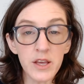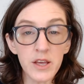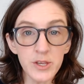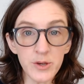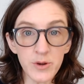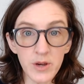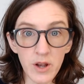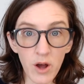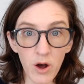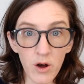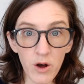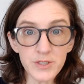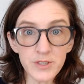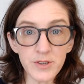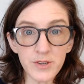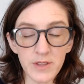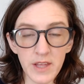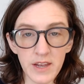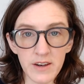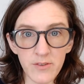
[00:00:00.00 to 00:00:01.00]
You can
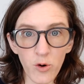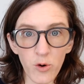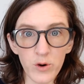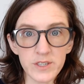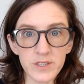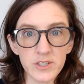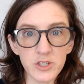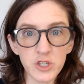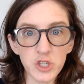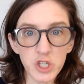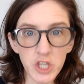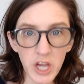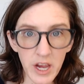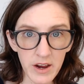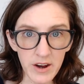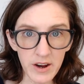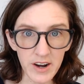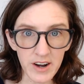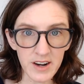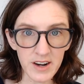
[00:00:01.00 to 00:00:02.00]
also then, of course,
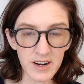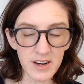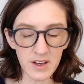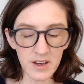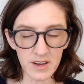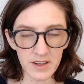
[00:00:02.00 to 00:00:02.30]
share